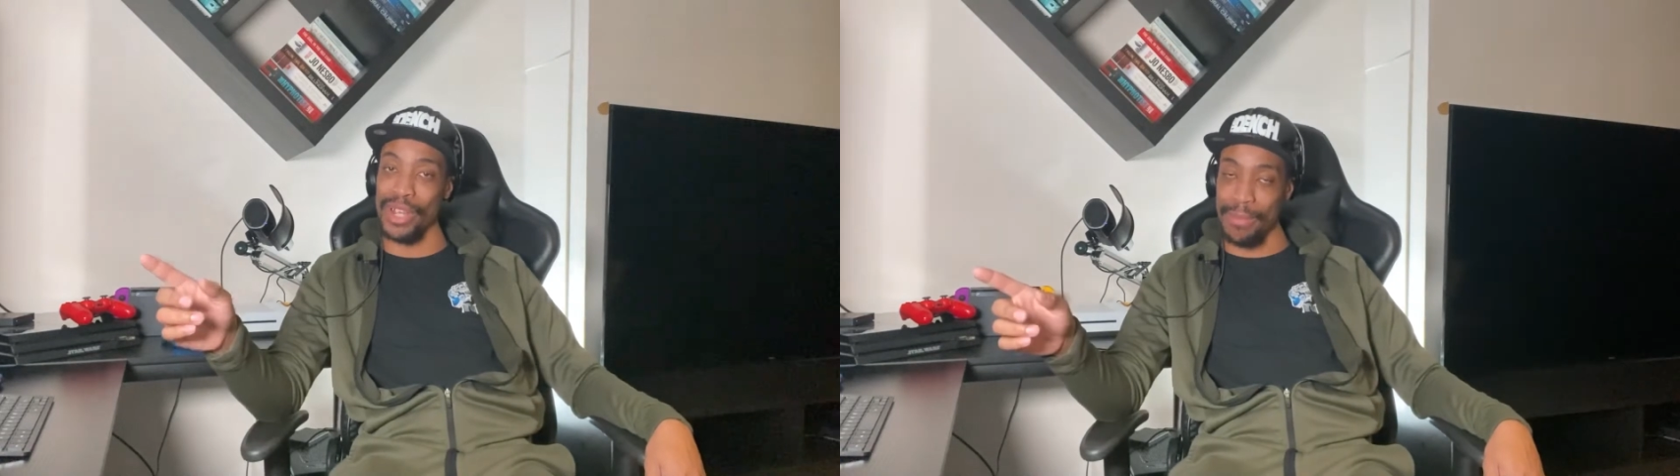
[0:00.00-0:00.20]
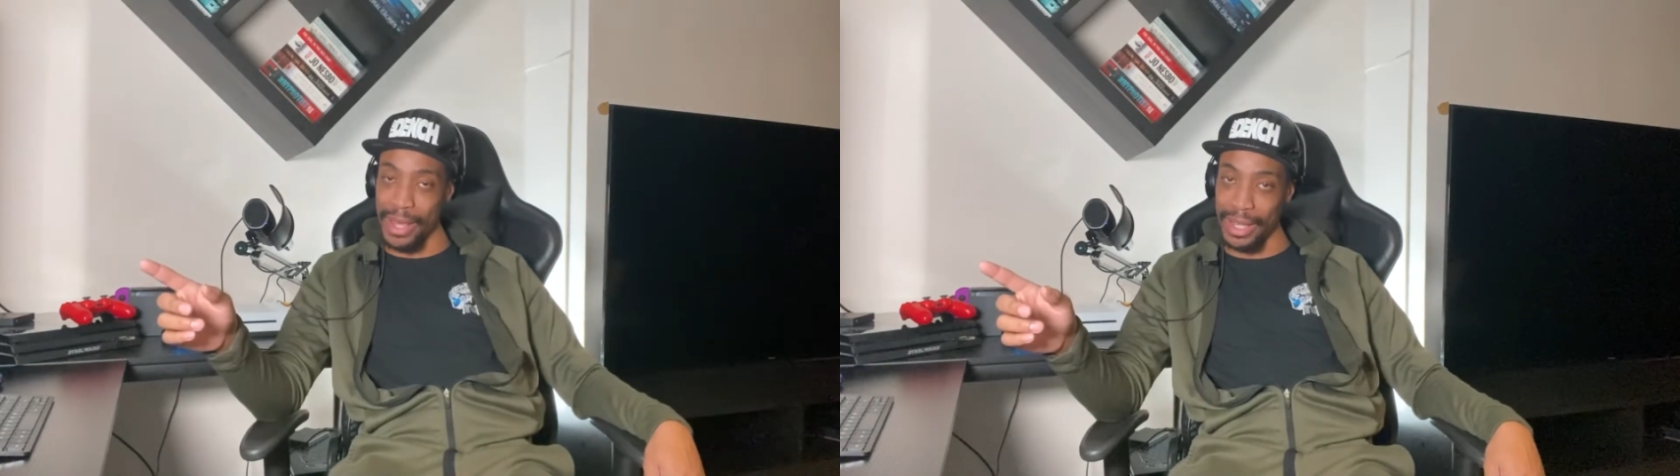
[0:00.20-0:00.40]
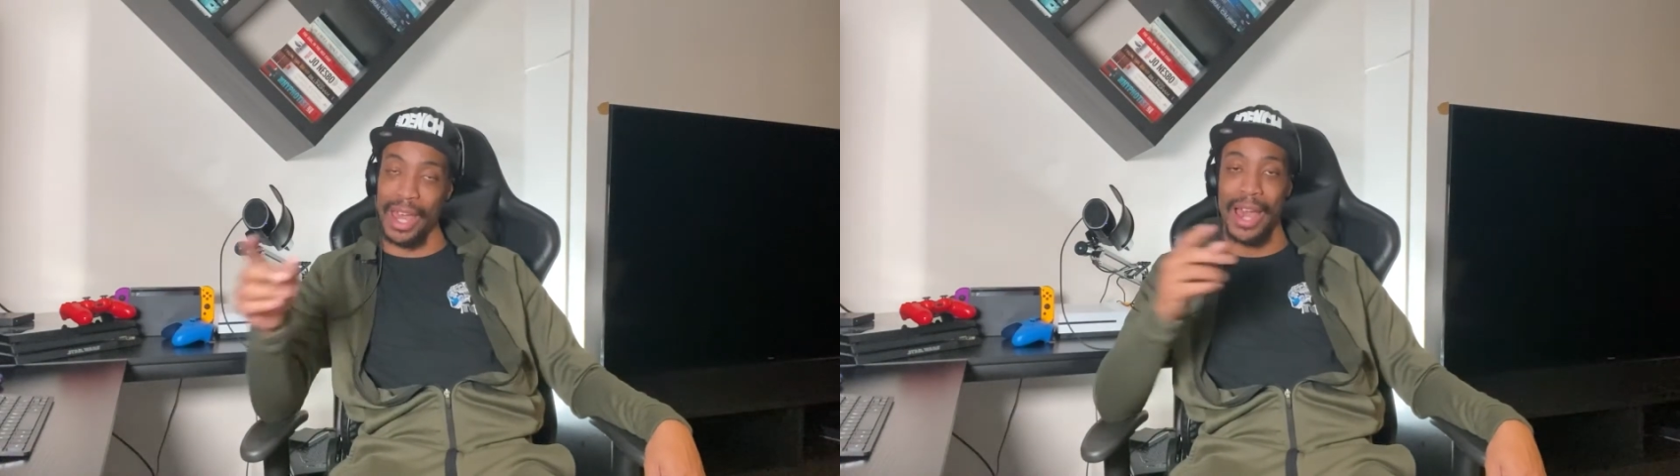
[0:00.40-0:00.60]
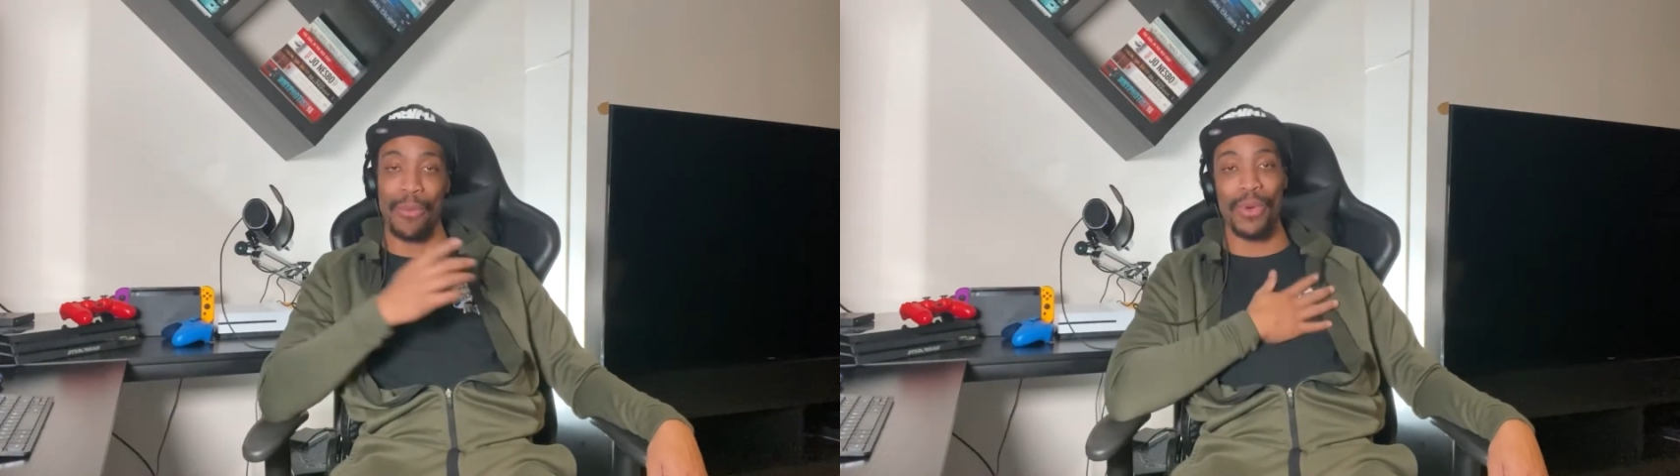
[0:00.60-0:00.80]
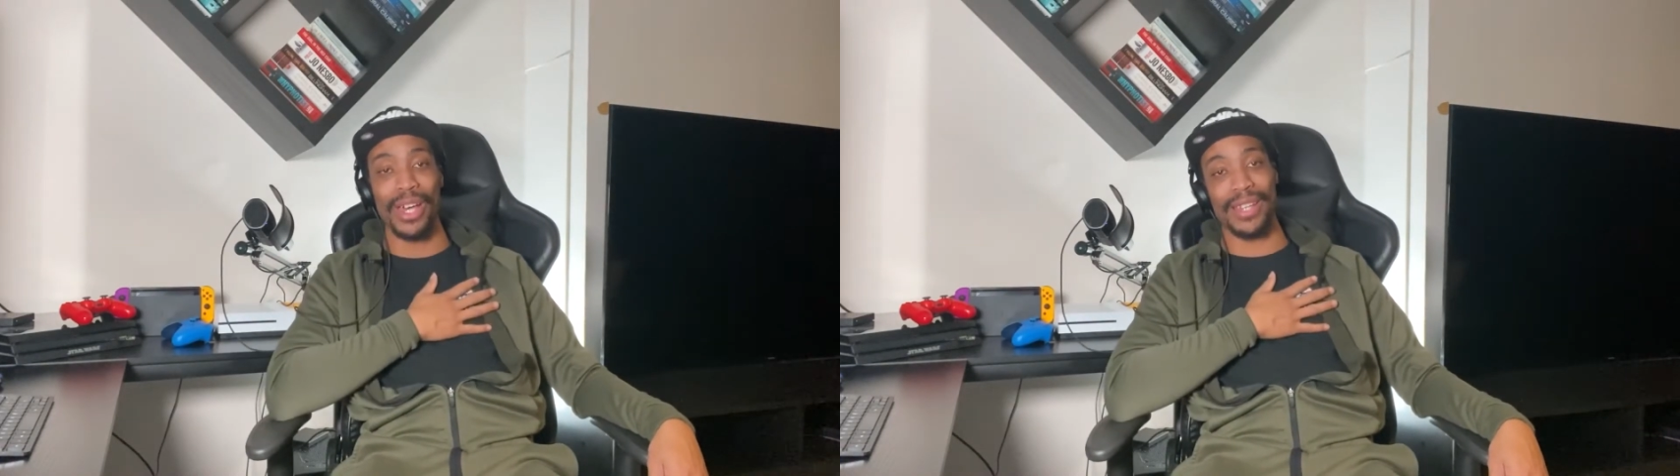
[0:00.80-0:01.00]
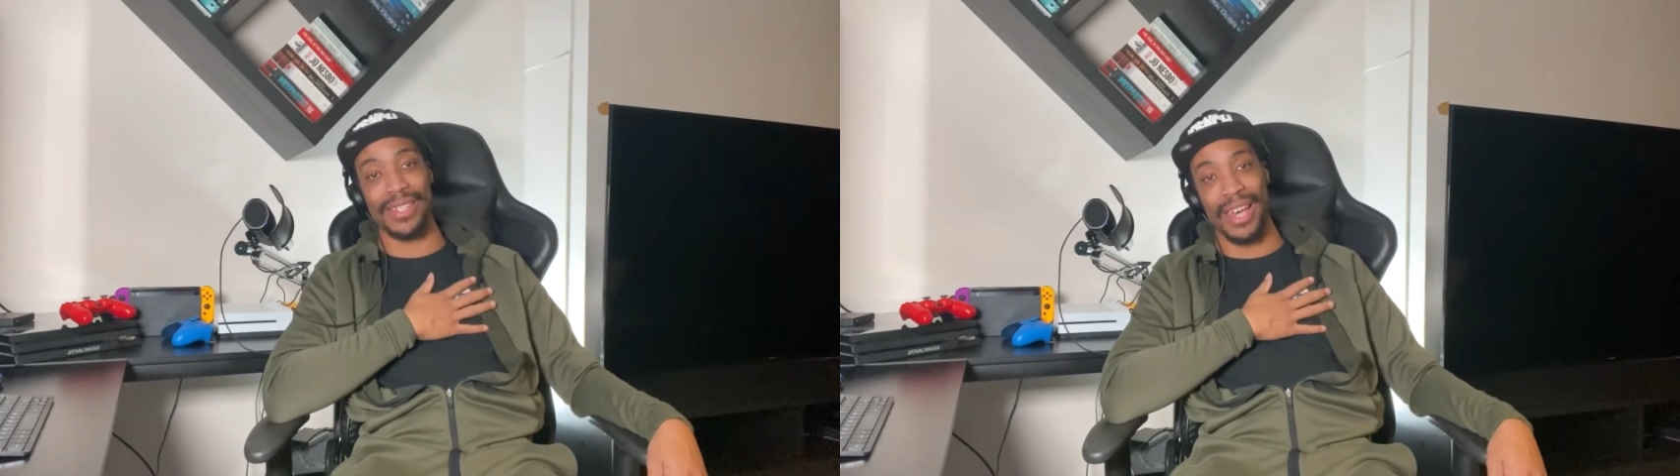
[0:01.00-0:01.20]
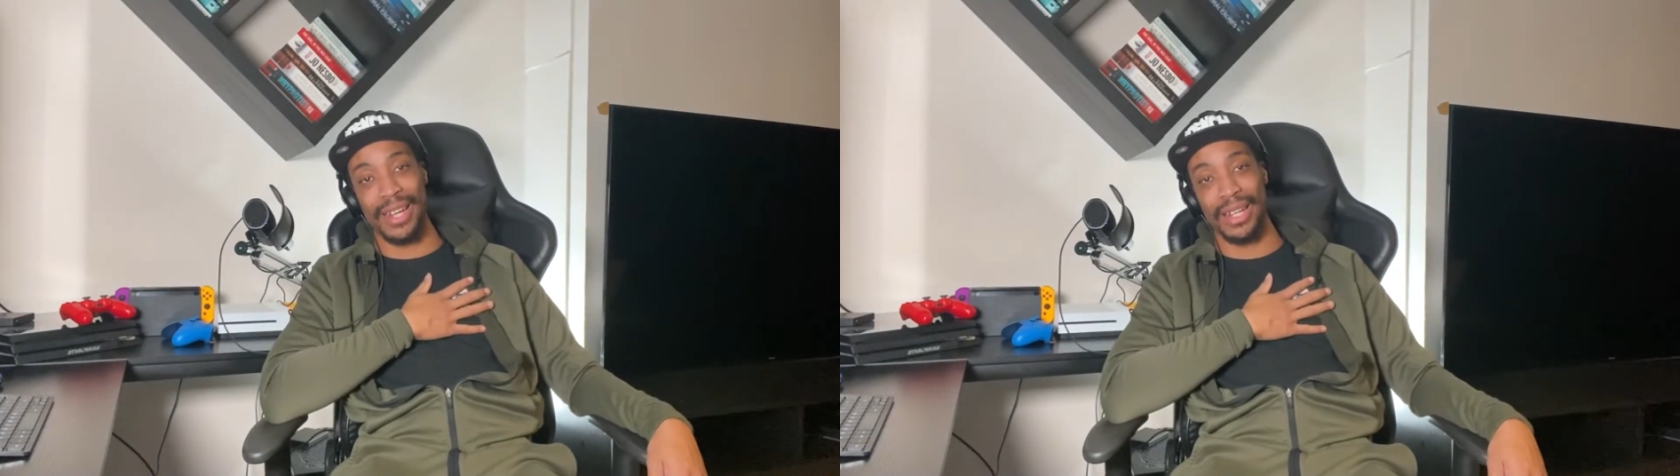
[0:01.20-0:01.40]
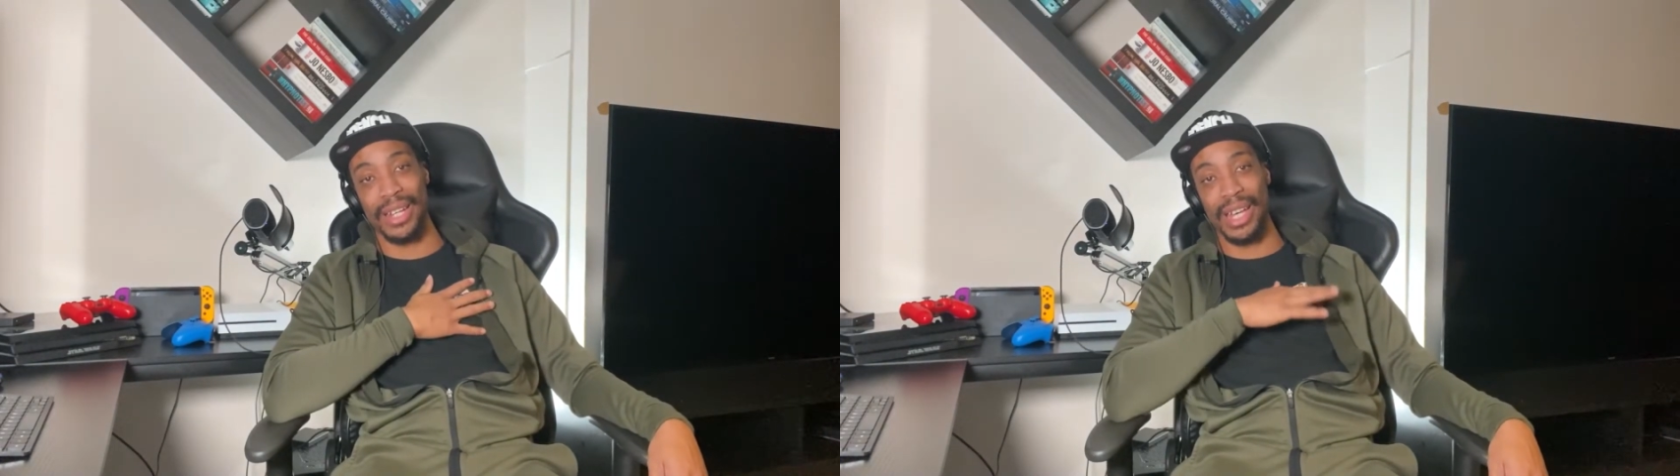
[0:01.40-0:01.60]
Remake and we are
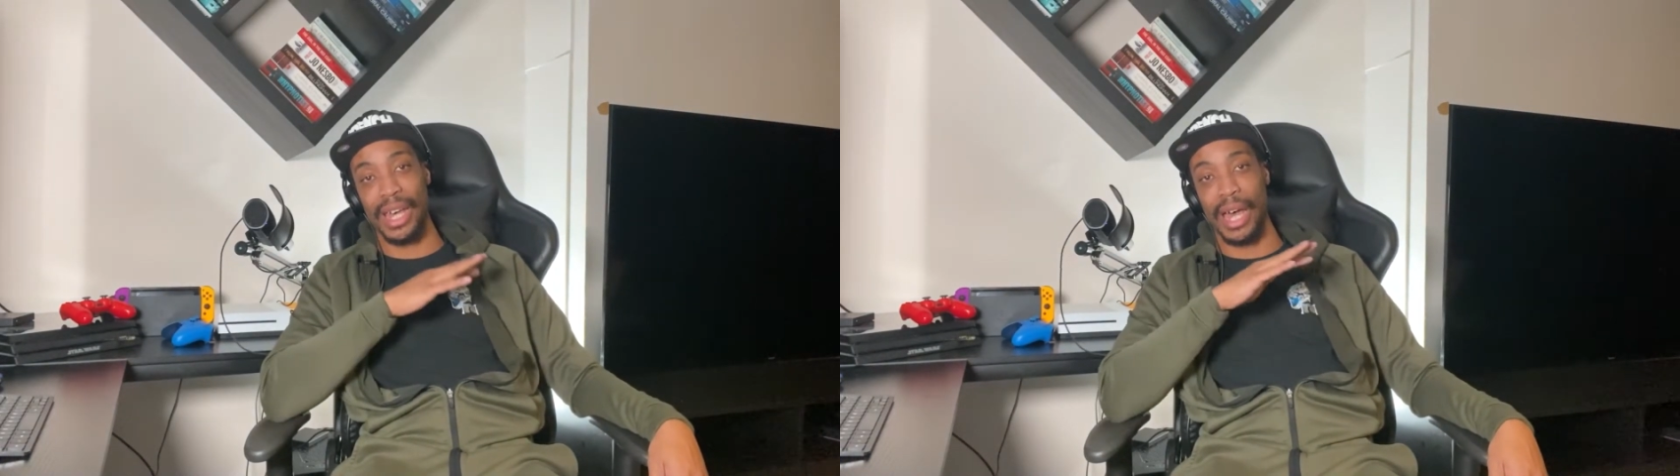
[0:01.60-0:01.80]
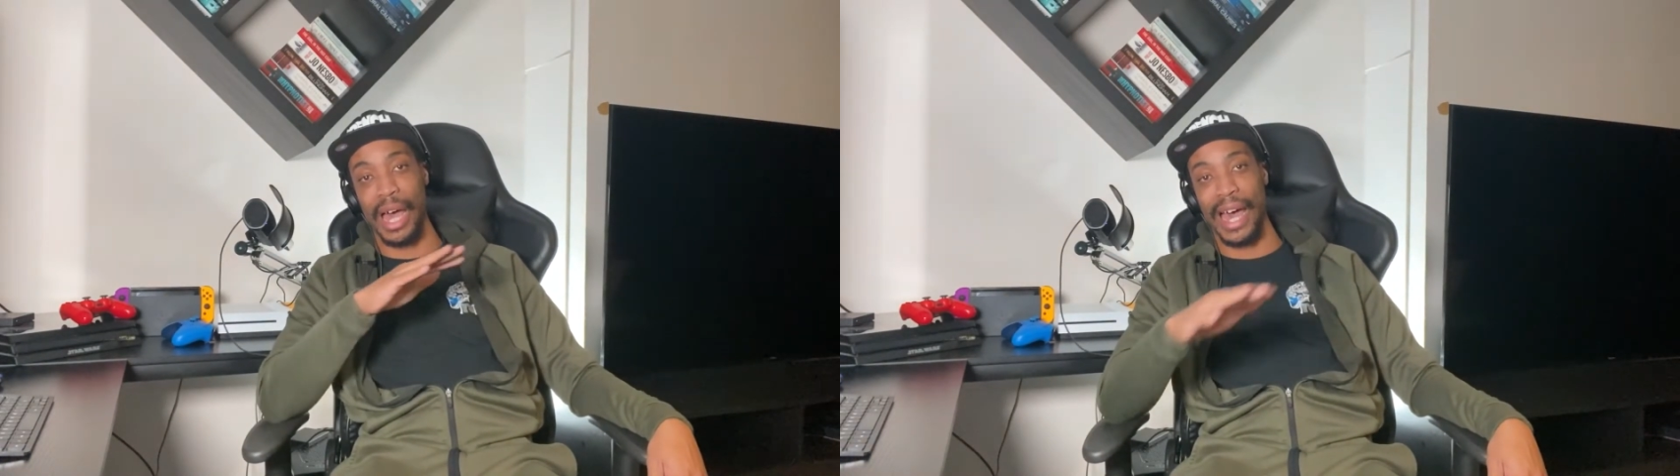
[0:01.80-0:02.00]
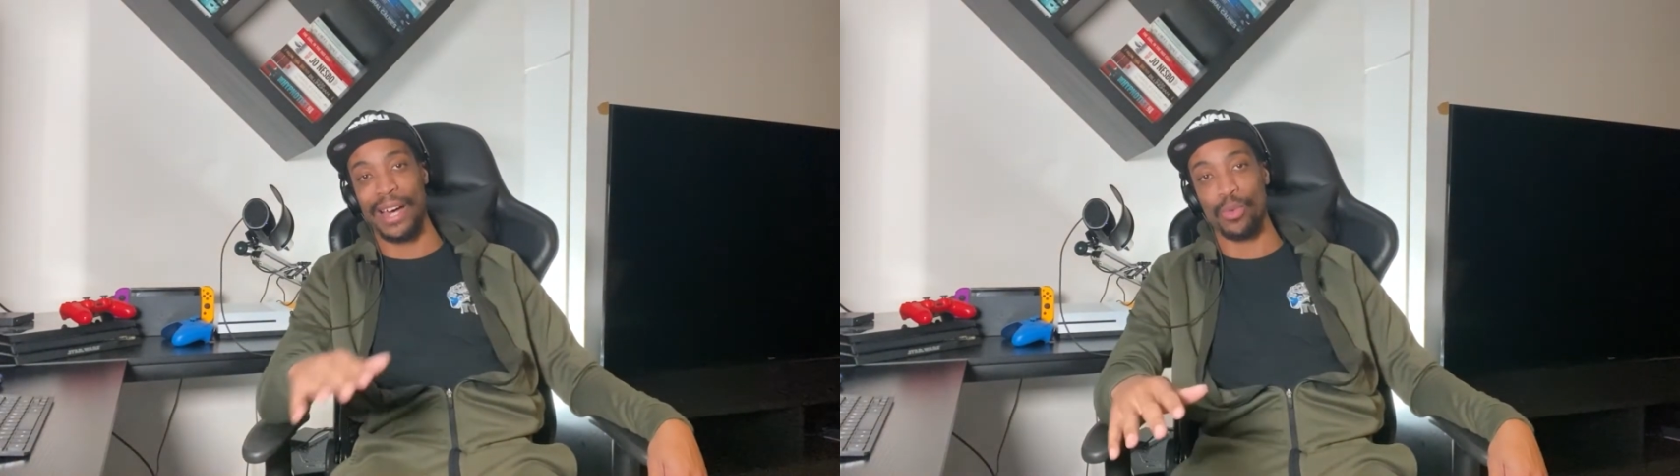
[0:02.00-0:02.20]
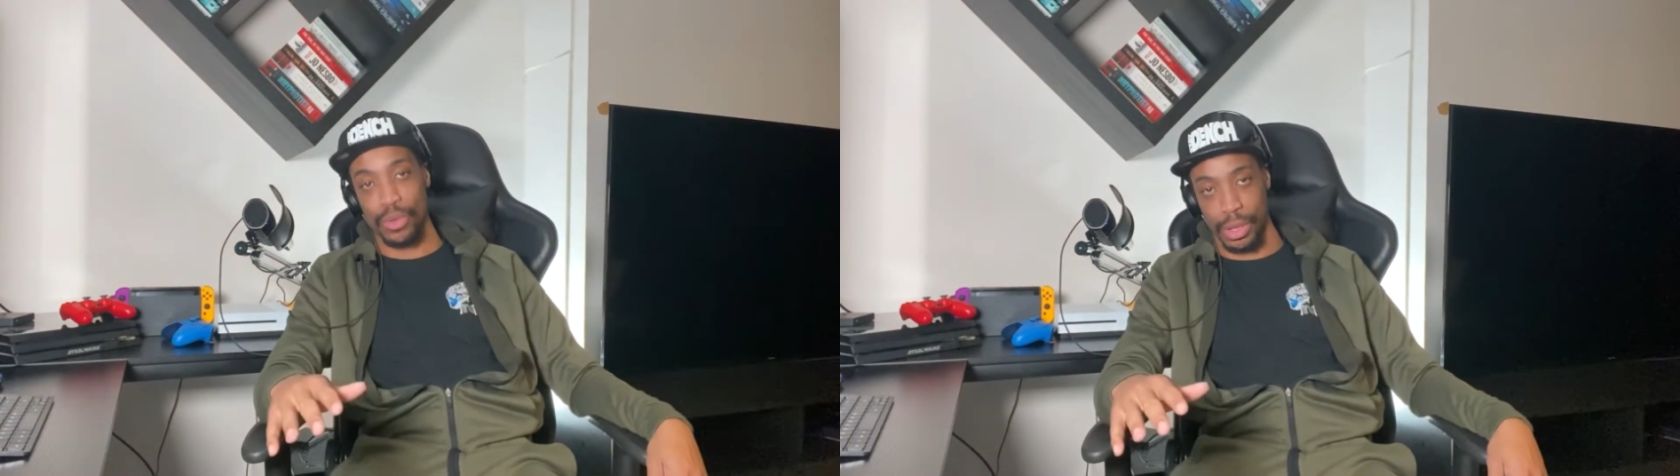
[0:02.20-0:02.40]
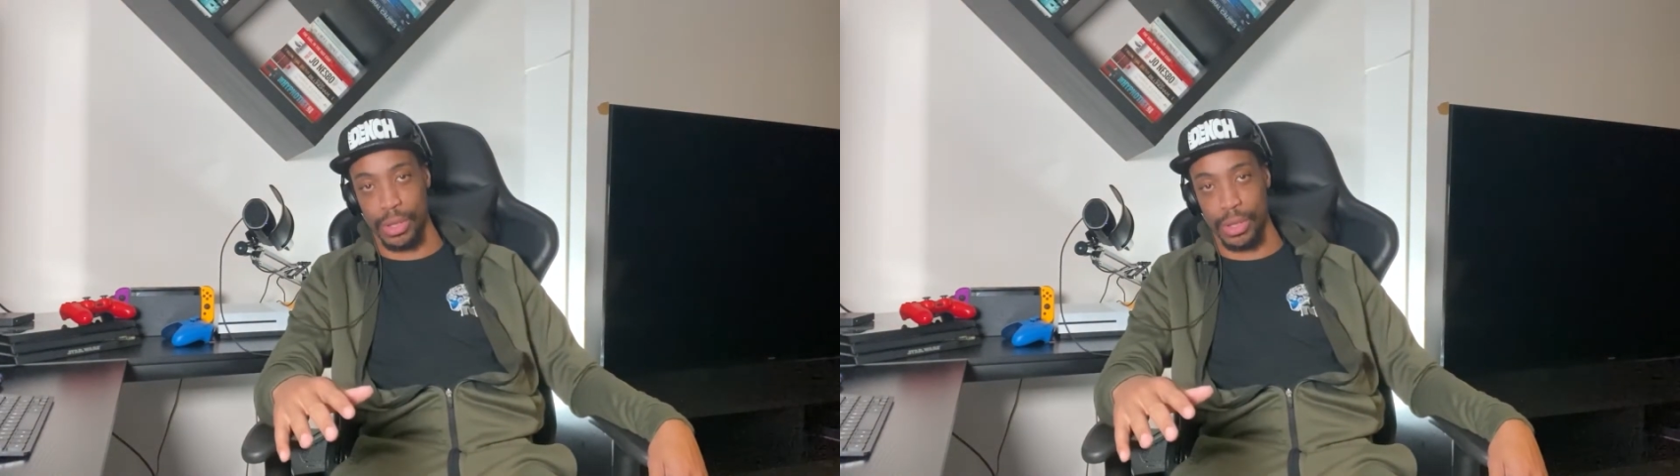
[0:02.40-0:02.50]
signing out.